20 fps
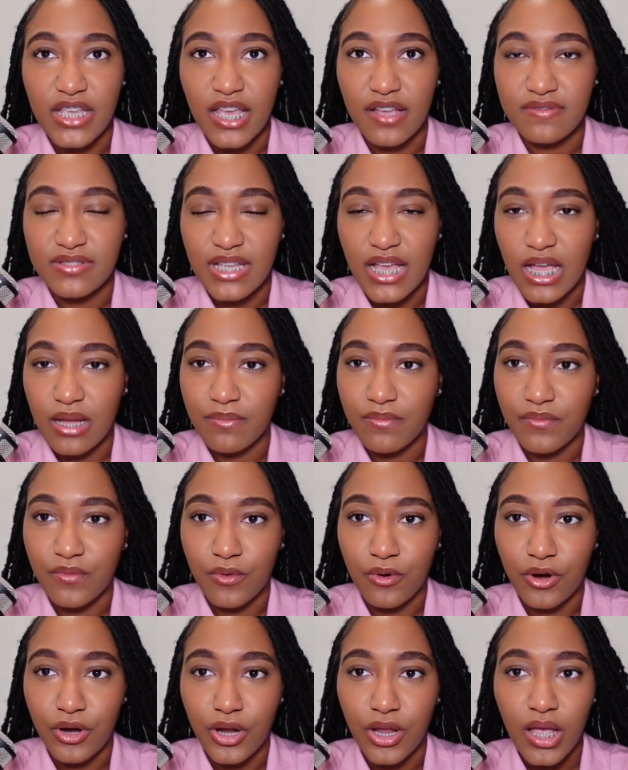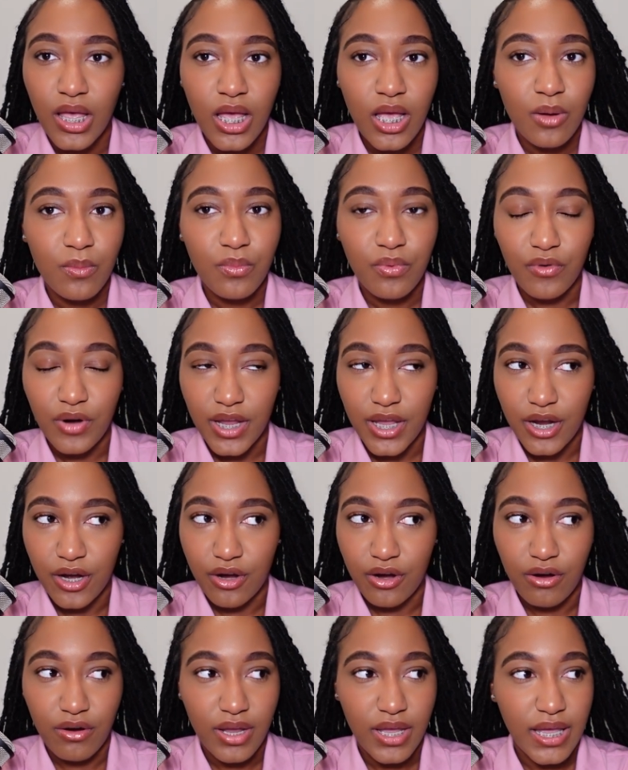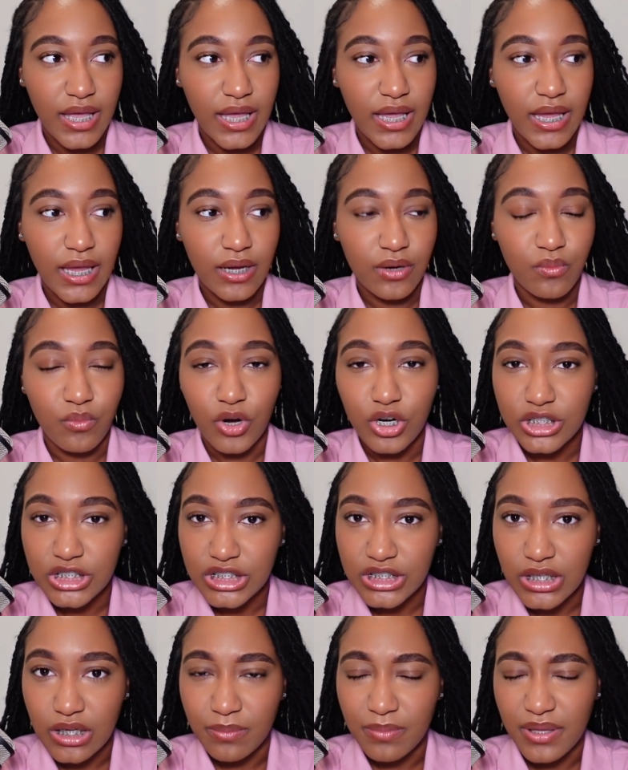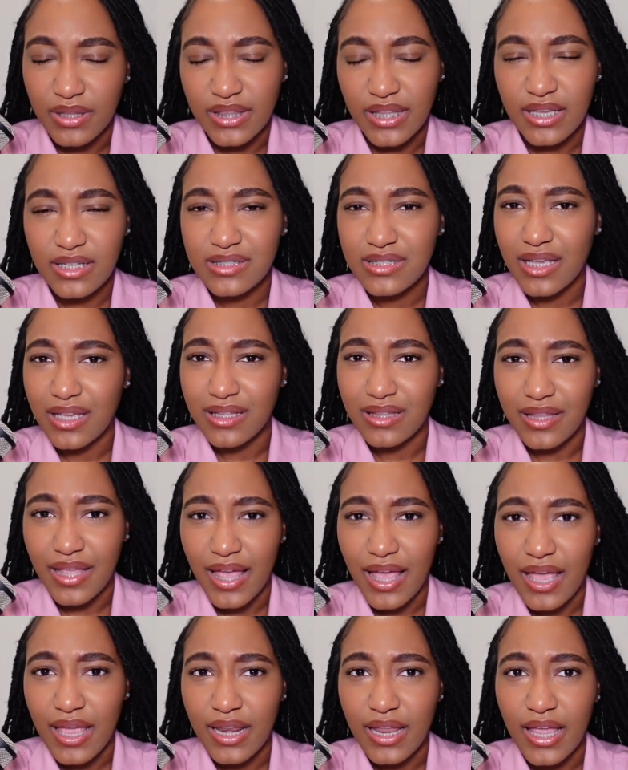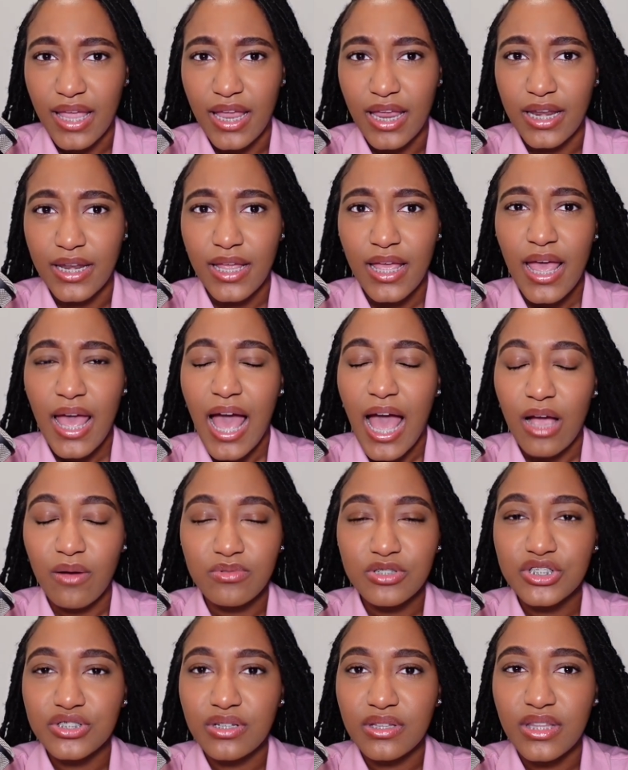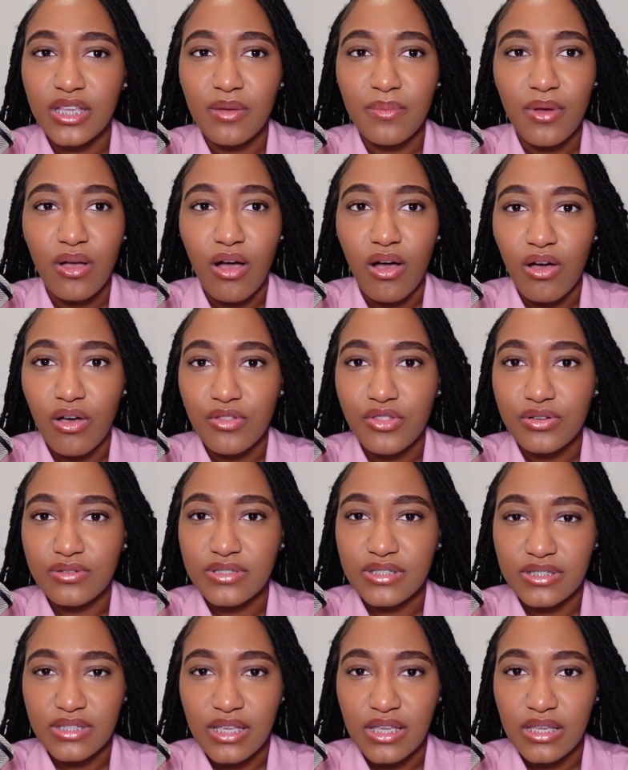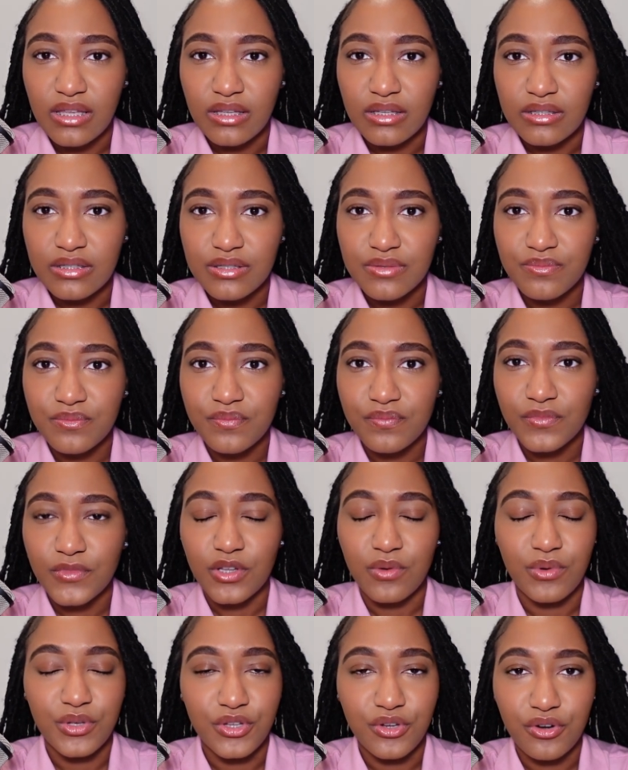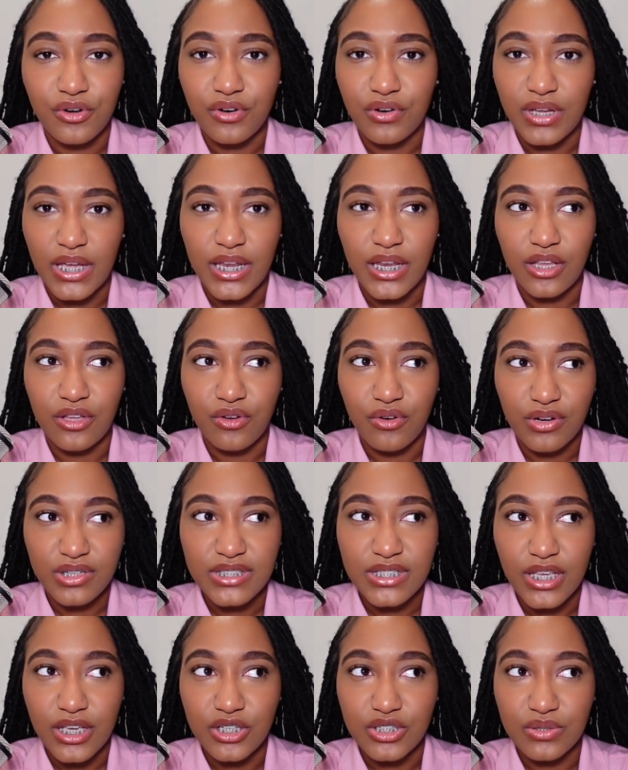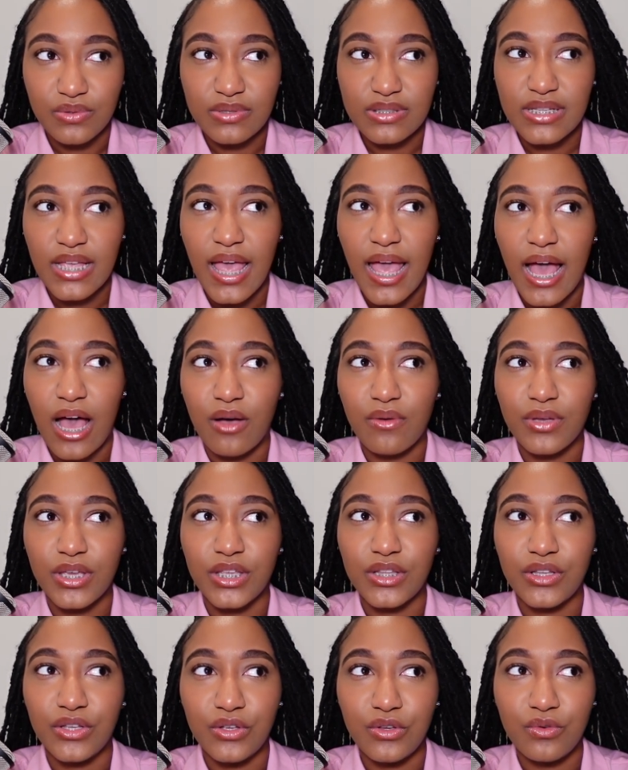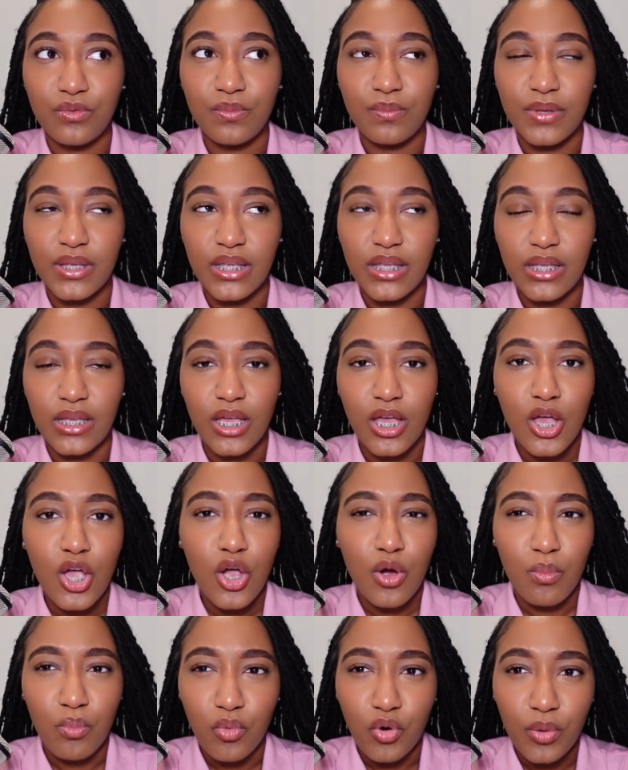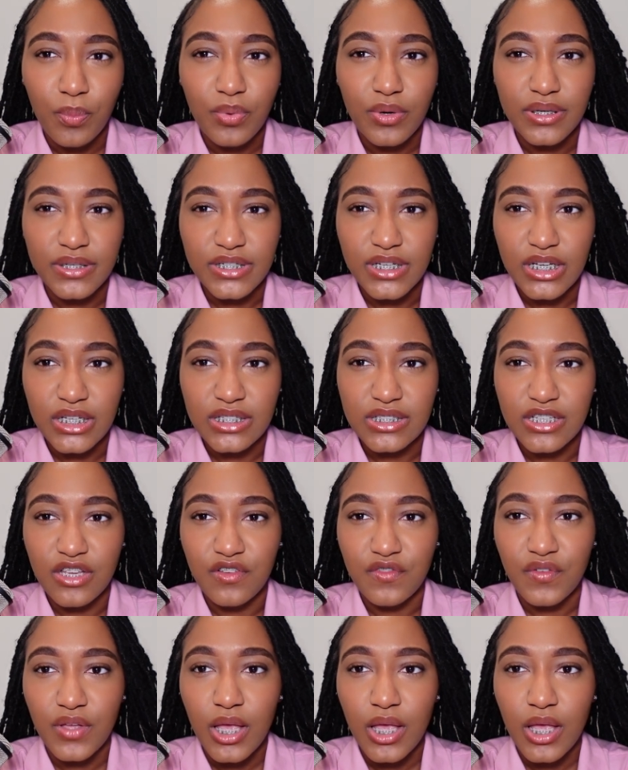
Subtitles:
have time for prayer and worship and things like that. And I want you to think about all those things when you're creating your schedules. How can you be more productive